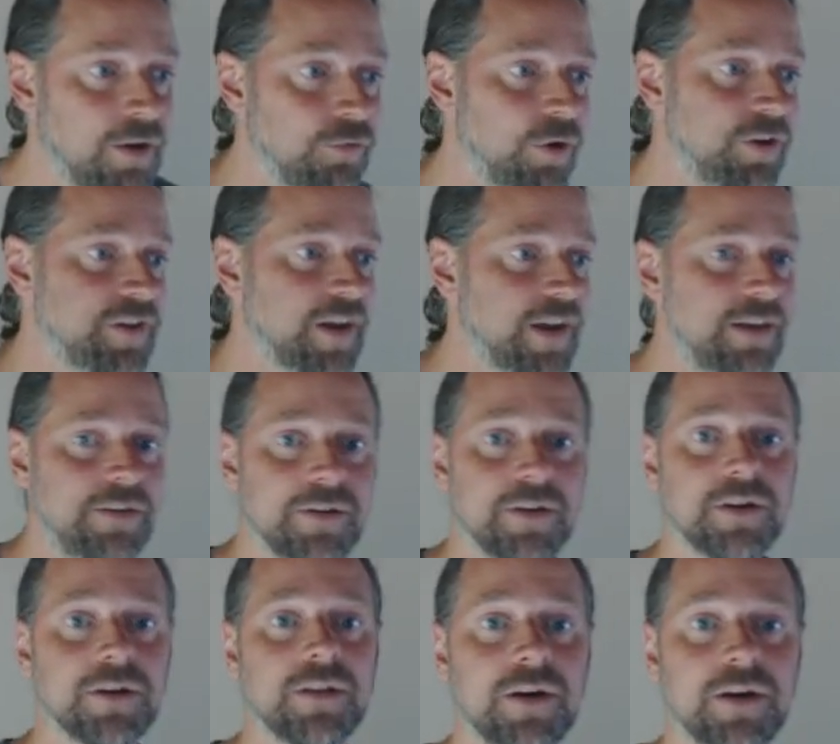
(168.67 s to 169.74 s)

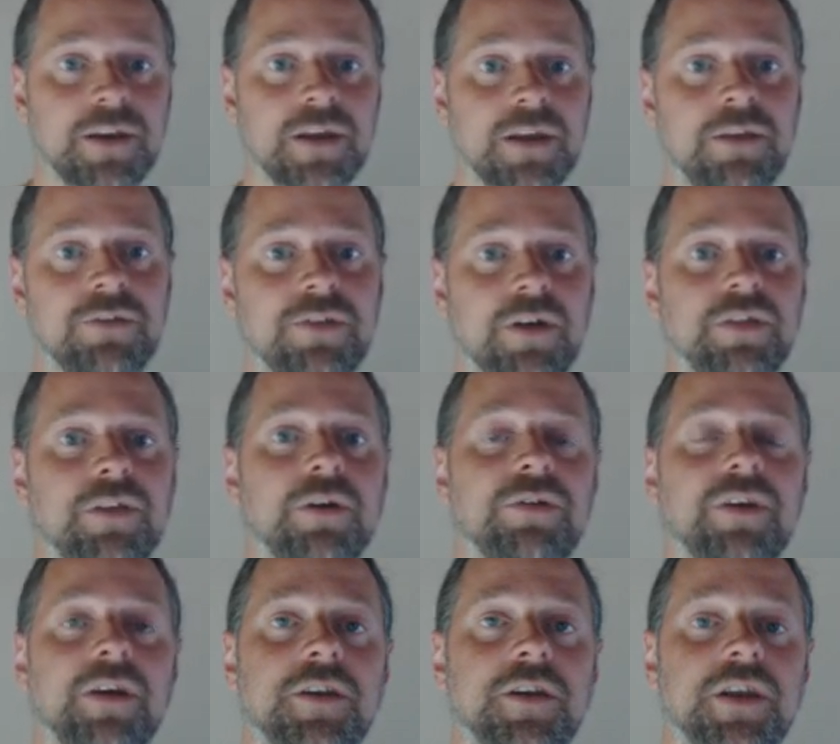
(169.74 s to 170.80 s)
Rotated collidees are those
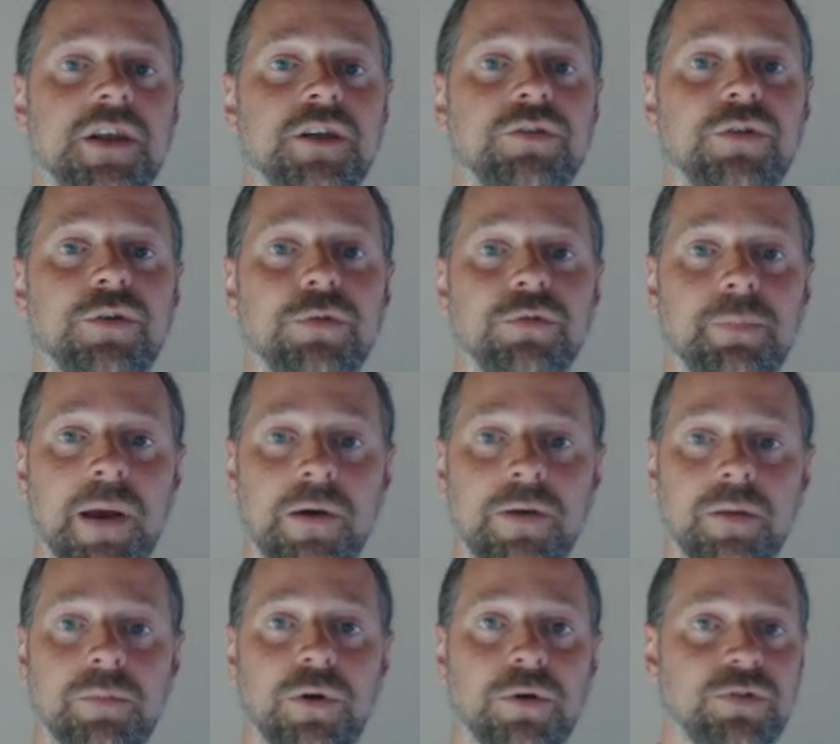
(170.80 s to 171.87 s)
entities whose
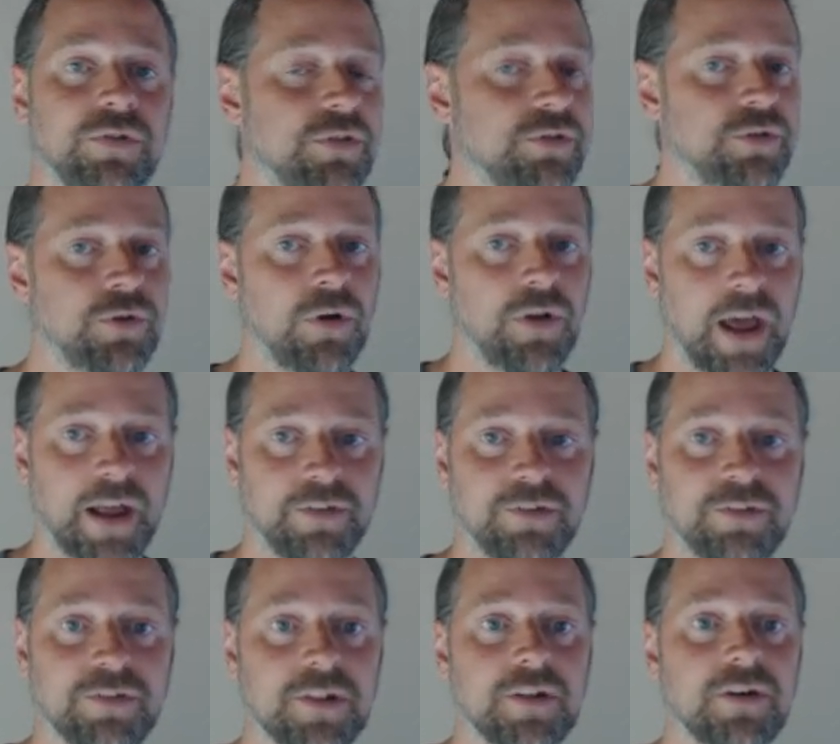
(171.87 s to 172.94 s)
bounding box is not
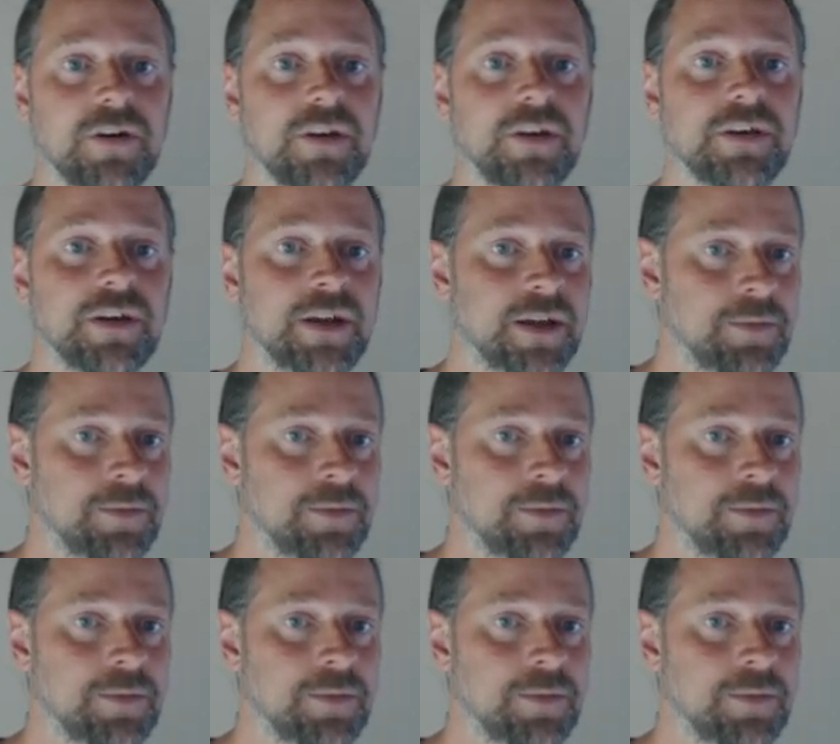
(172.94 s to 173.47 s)
axis aligned.